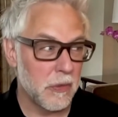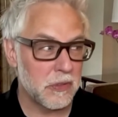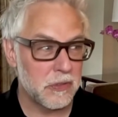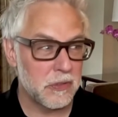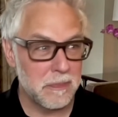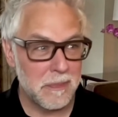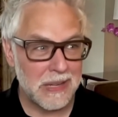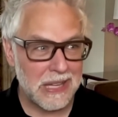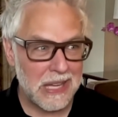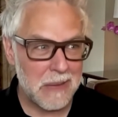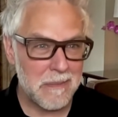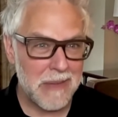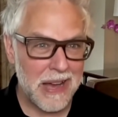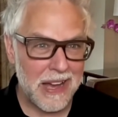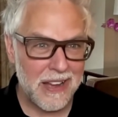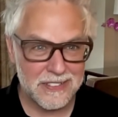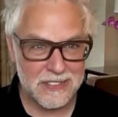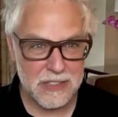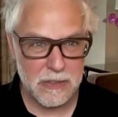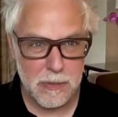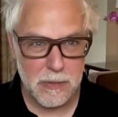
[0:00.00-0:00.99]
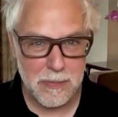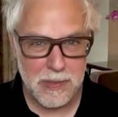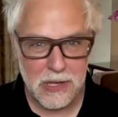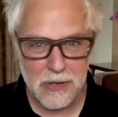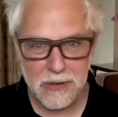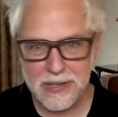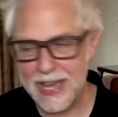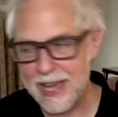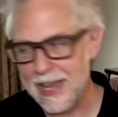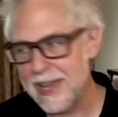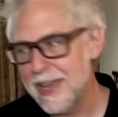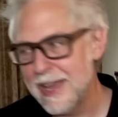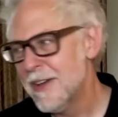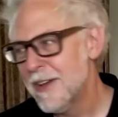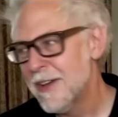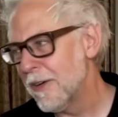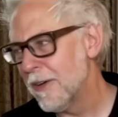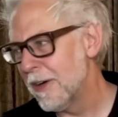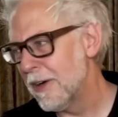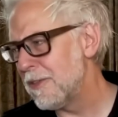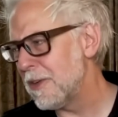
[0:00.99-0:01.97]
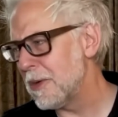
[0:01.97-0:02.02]
dog shit, but the
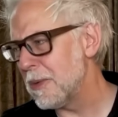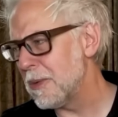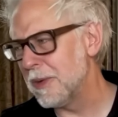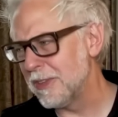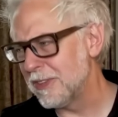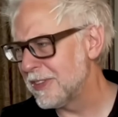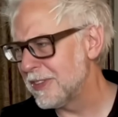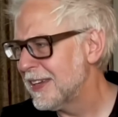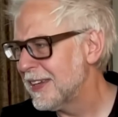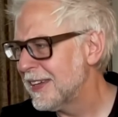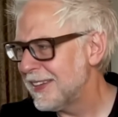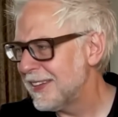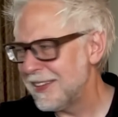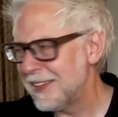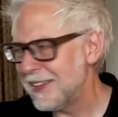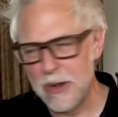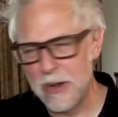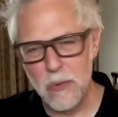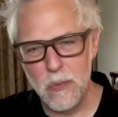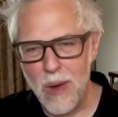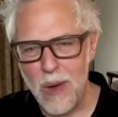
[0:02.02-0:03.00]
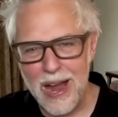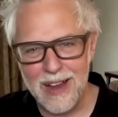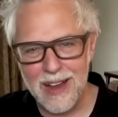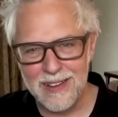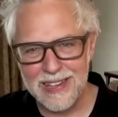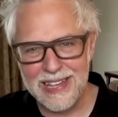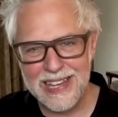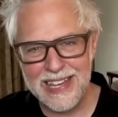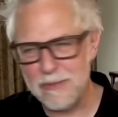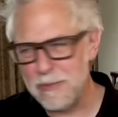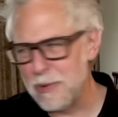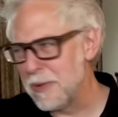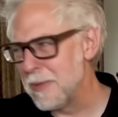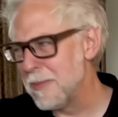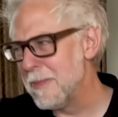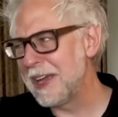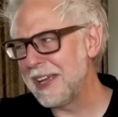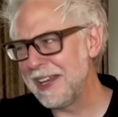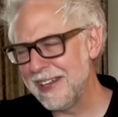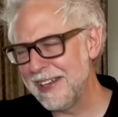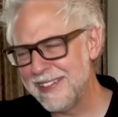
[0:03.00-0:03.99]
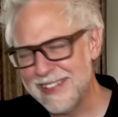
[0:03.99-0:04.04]
phase one, two, and three, that's all I want for
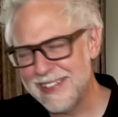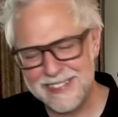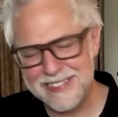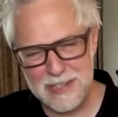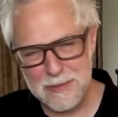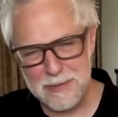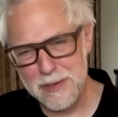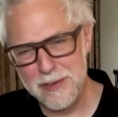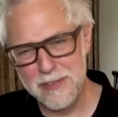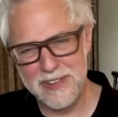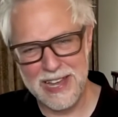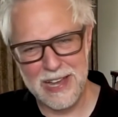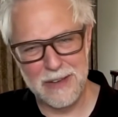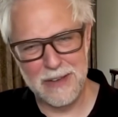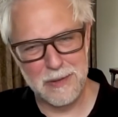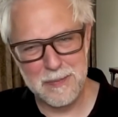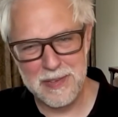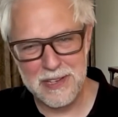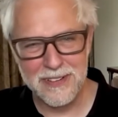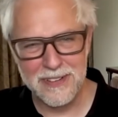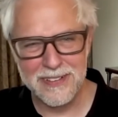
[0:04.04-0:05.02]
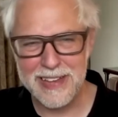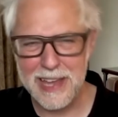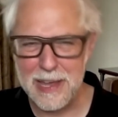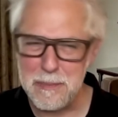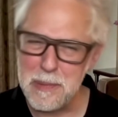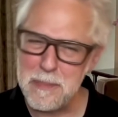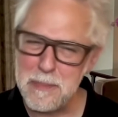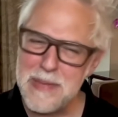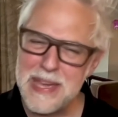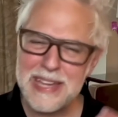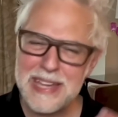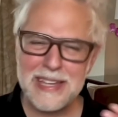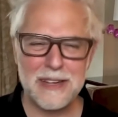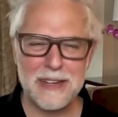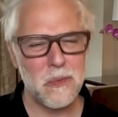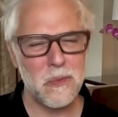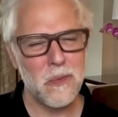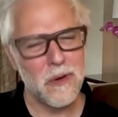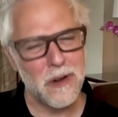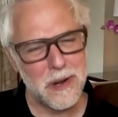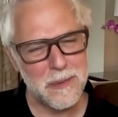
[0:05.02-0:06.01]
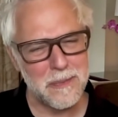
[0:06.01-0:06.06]
us. I, I would take,
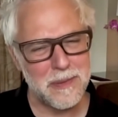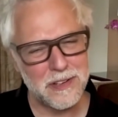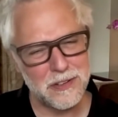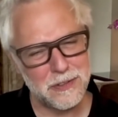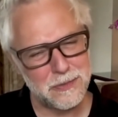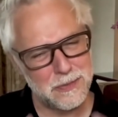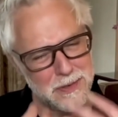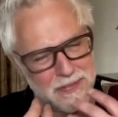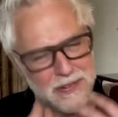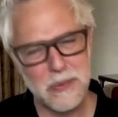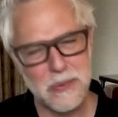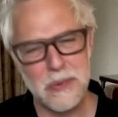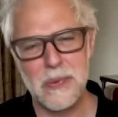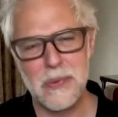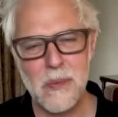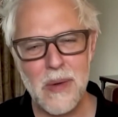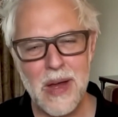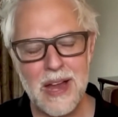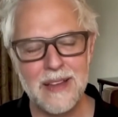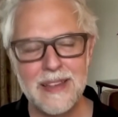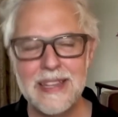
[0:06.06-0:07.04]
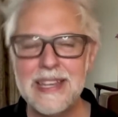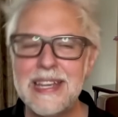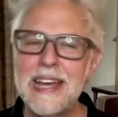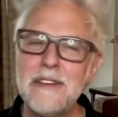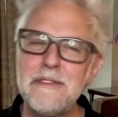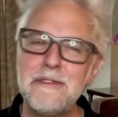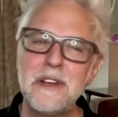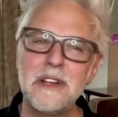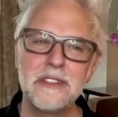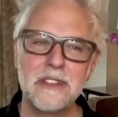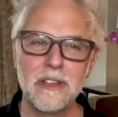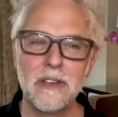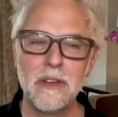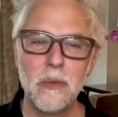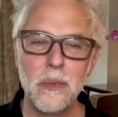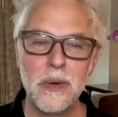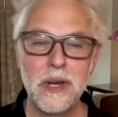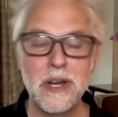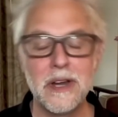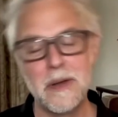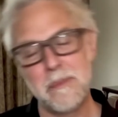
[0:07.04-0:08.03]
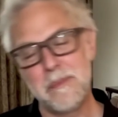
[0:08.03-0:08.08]
you know, we had a few bright spots over the
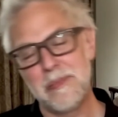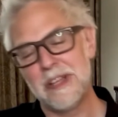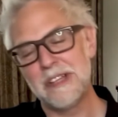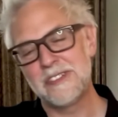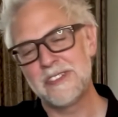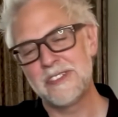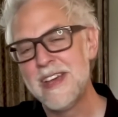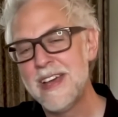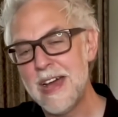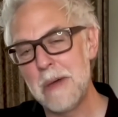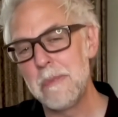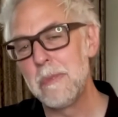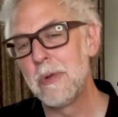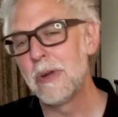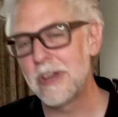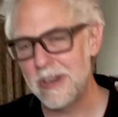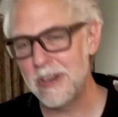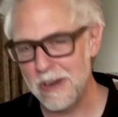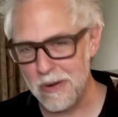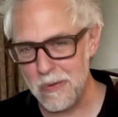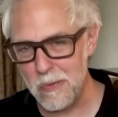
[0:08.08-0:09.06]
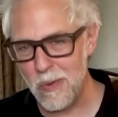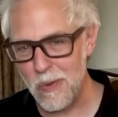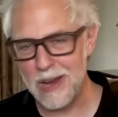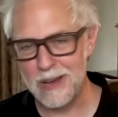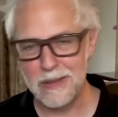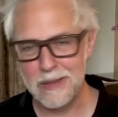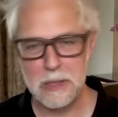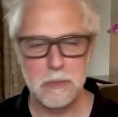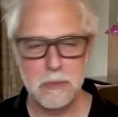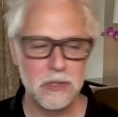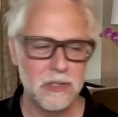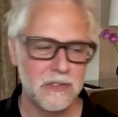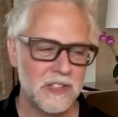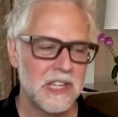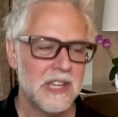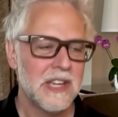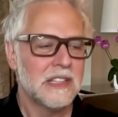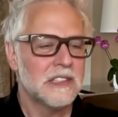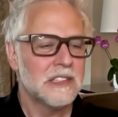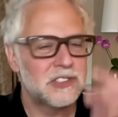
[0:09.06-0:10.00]
last decade, and that's about it.